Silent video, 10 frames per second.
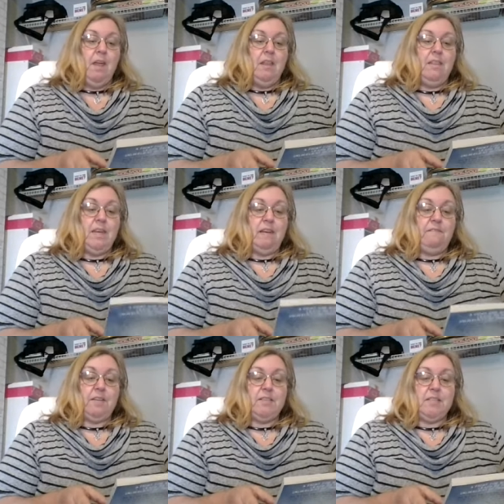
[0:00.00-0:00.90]
Then I
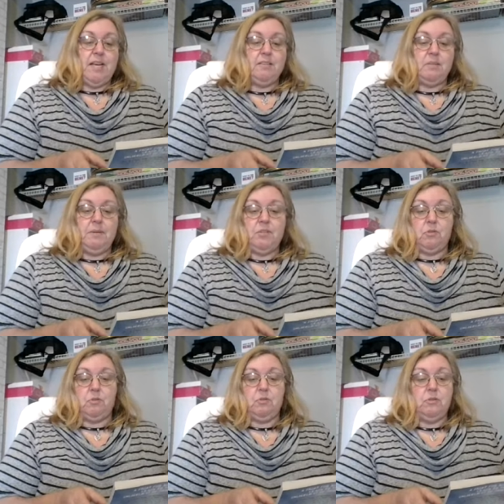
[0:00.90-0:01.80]
felt his hands on my
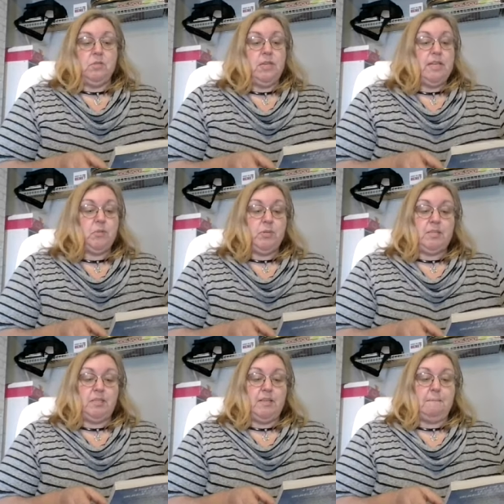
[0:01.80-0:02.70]
shoulders. He
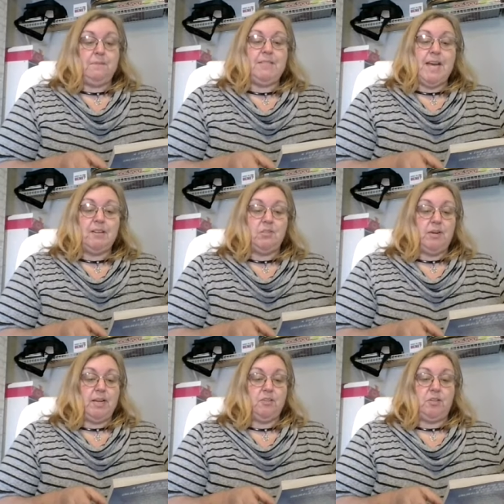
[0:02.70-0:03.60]
twisted them. "That
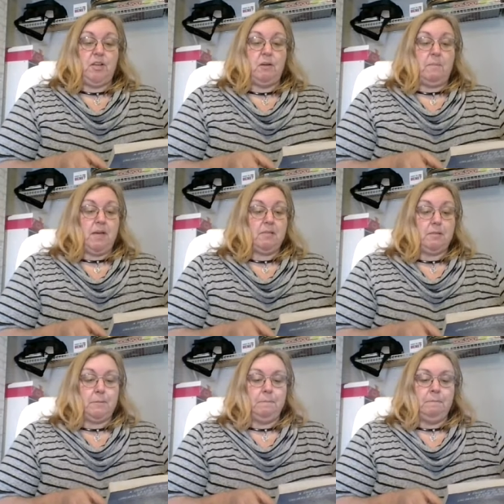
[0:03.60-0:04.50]
direction, young
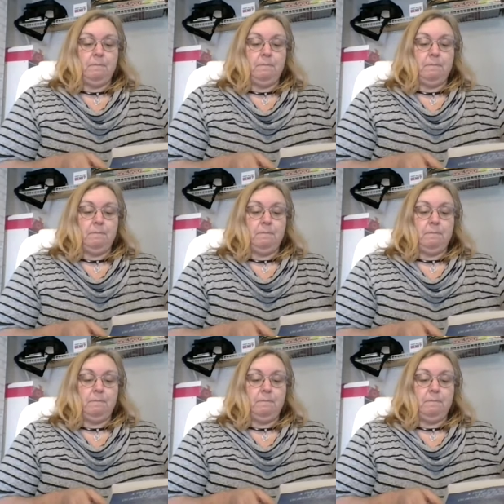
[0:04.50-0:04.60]
boss."